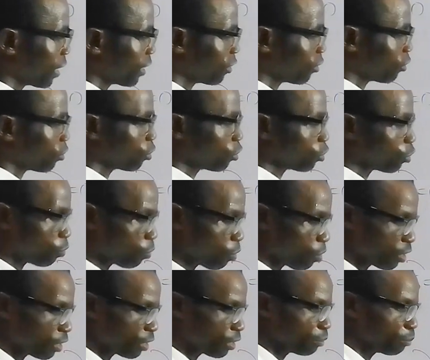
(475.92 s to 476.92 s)
like it's going to
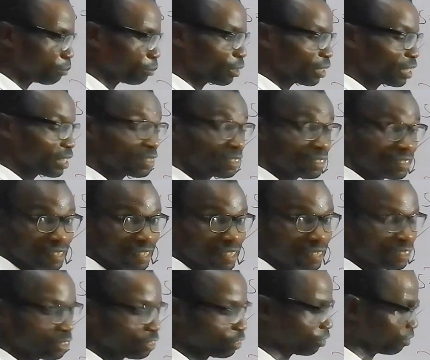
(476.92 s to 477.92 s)
work, but let's see the
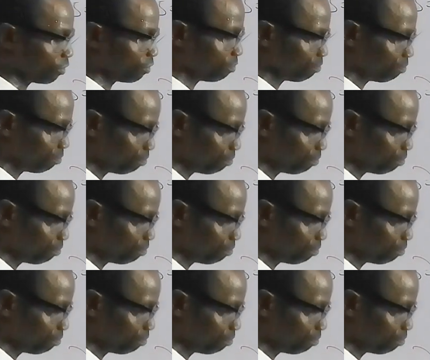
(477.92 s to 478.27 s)
addition.